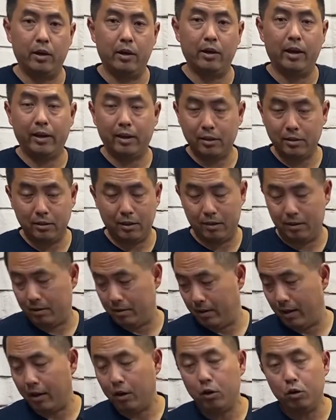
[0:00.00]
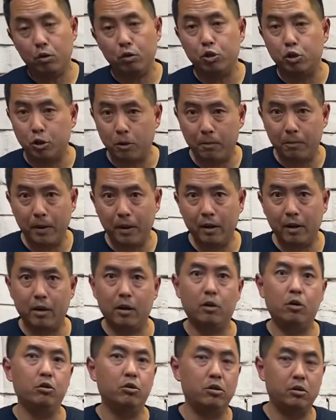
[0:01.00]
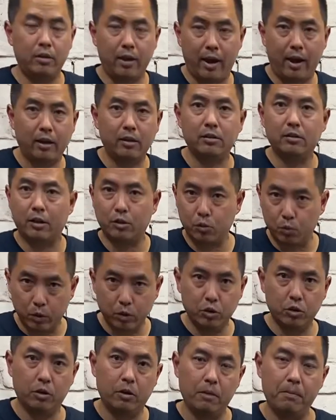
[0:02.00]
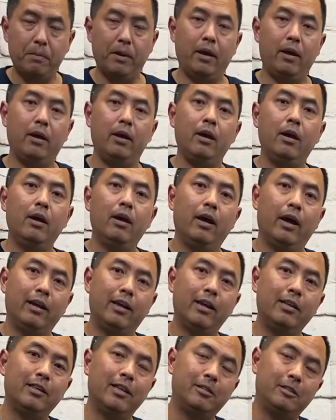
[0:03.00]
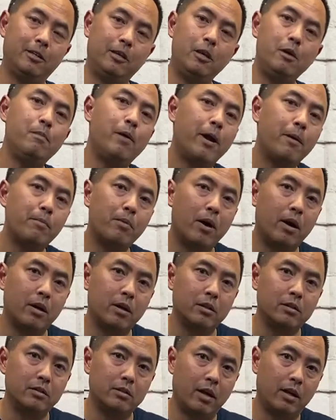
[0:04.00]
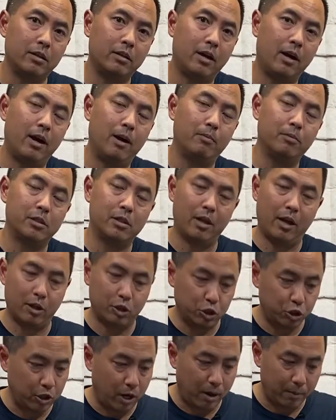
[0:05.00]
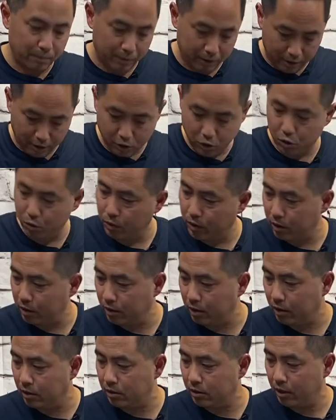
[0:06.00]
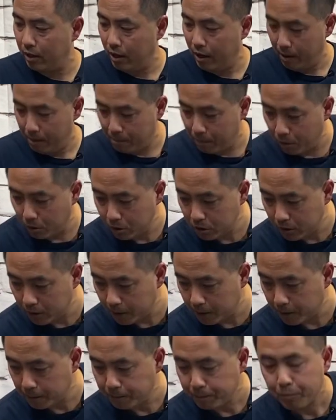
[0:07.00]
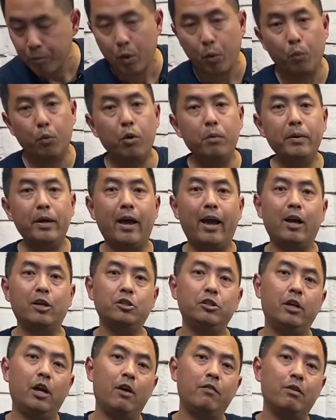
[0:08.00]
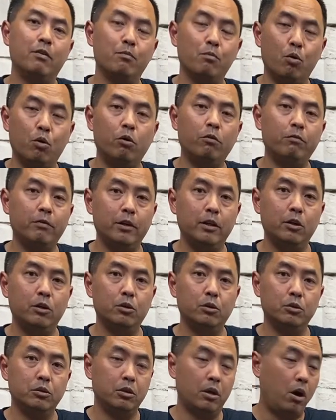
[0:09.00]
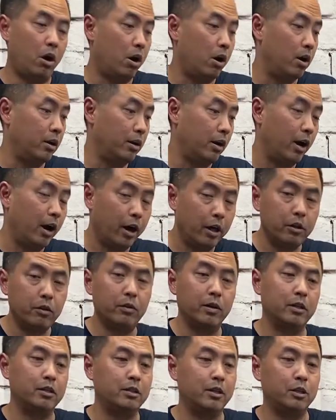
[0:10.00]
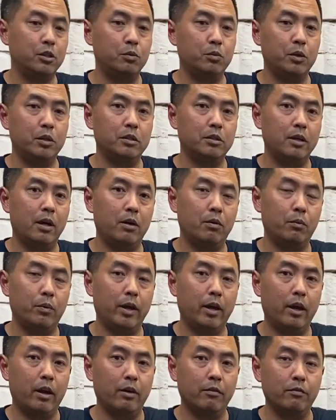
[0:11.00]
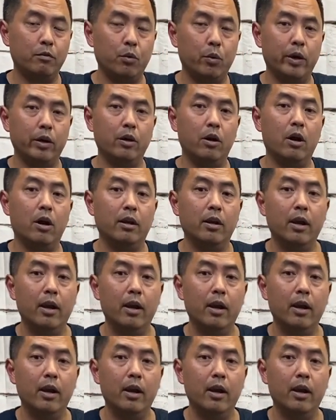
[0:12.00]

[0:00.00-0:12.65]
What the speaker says: And like I said, that includes shipping, it includes tax. That's what you're going to pay. Again, that's ebikeproducts.com/shop. Gets you one of these posts here. We'll be actually having more videos on other accessories that we have going on.